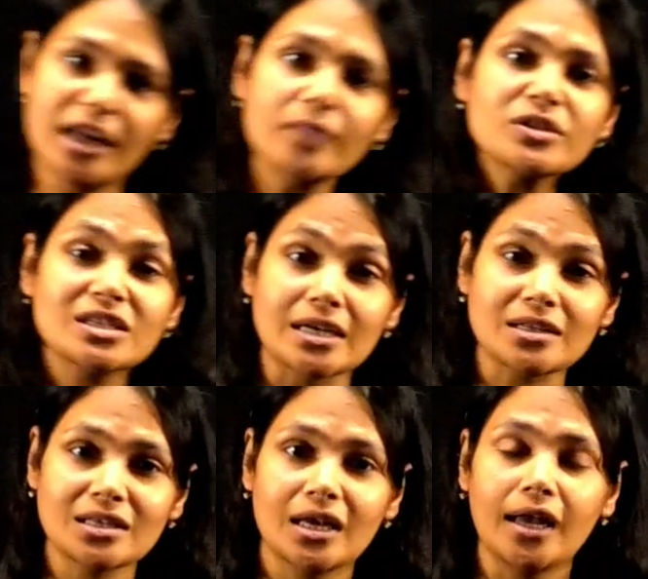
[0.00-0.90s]
name
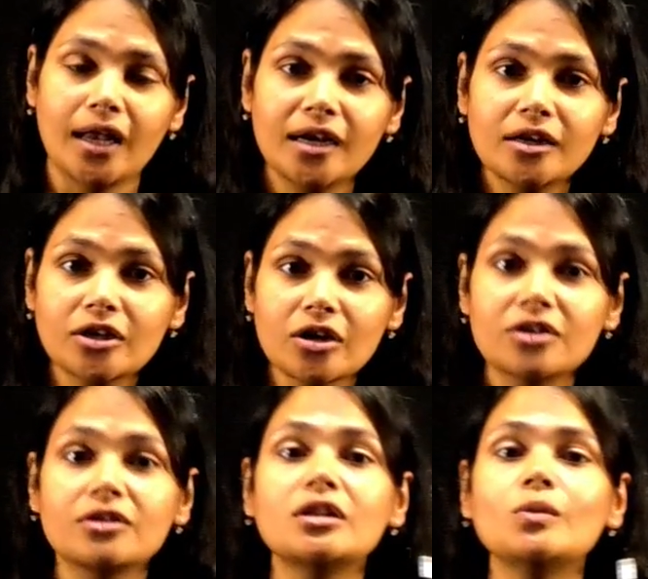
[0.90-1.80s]
sticks.
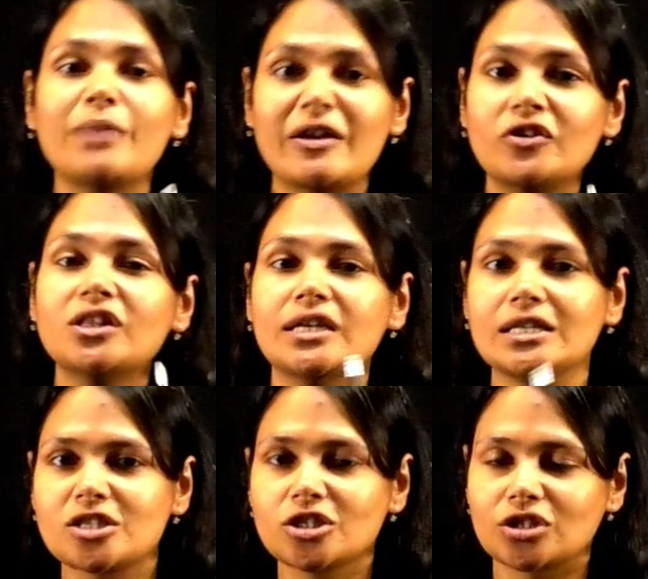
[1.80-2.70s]
Internal bevel
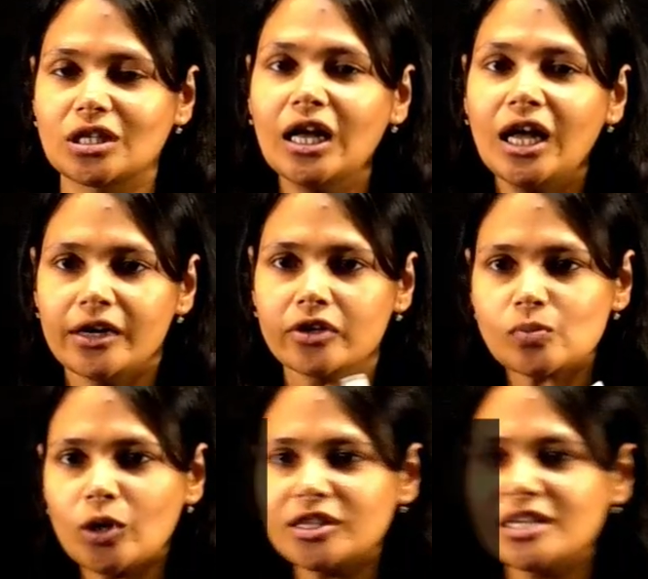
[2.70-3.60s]
incision. Now small